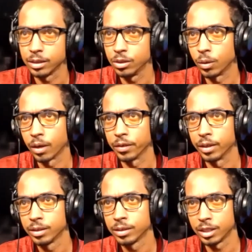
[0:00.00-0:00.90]
you on
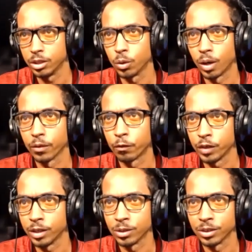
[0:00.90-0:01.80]
the
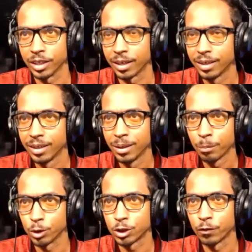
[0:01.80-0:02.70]
field,
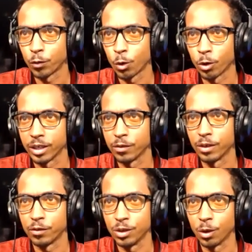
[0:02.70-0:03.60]
pushing forward, even
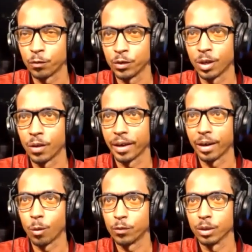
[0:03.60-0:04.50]
if you don't feel all that
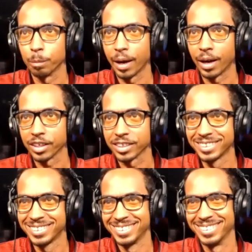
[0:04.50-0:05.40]
hopeful about it
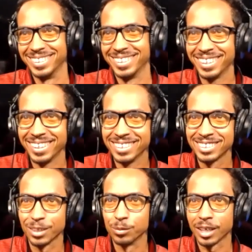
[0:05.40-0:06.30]

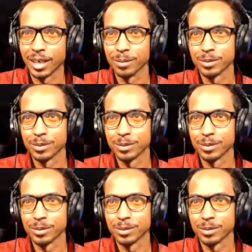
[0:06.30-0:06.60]
sometimes.